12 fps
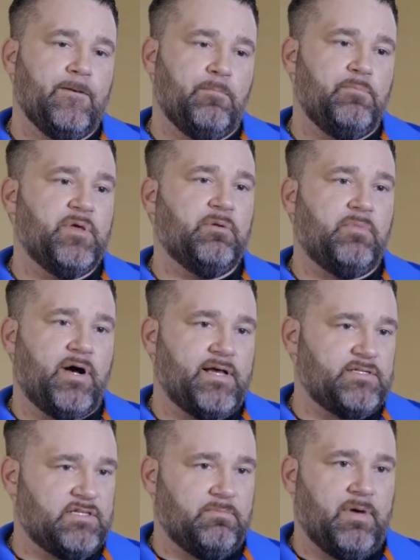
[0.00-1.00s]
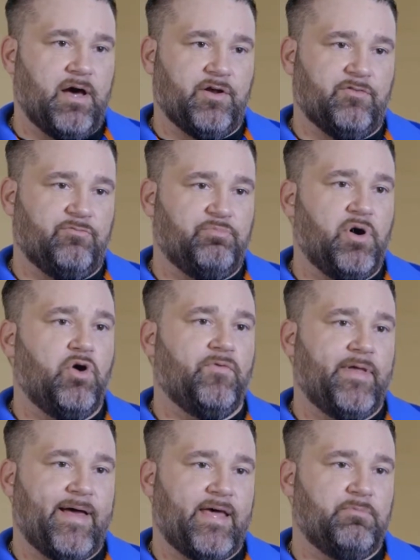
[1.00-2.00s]
minimize the amount of
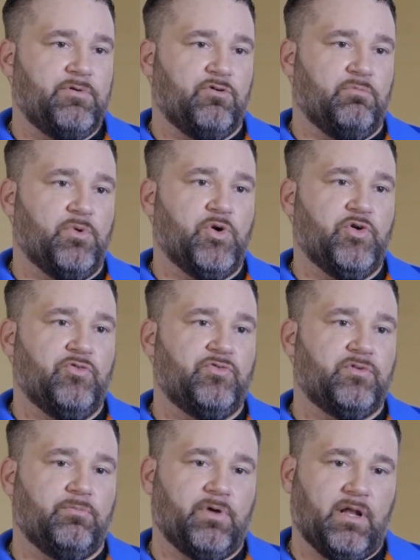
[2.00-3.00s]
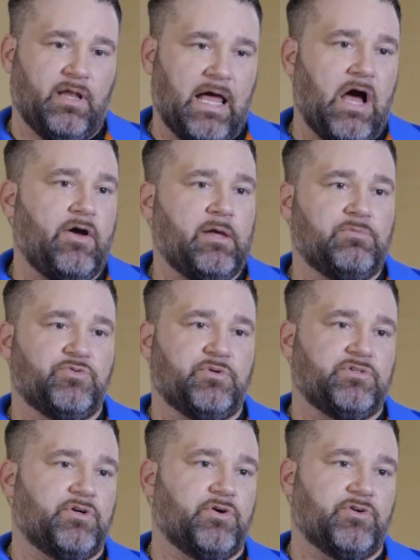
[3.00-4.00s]
bone that had to be removed but allow him to
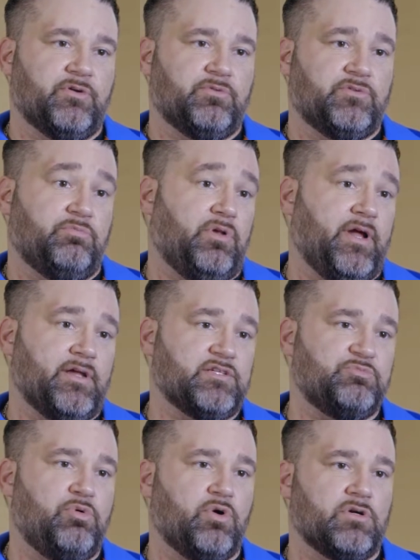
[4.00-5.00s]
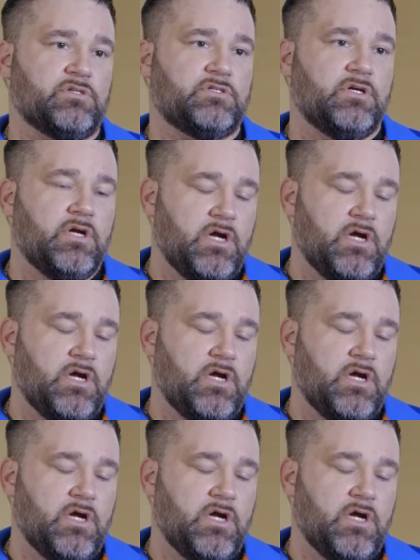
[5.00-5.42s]
return to playing sports.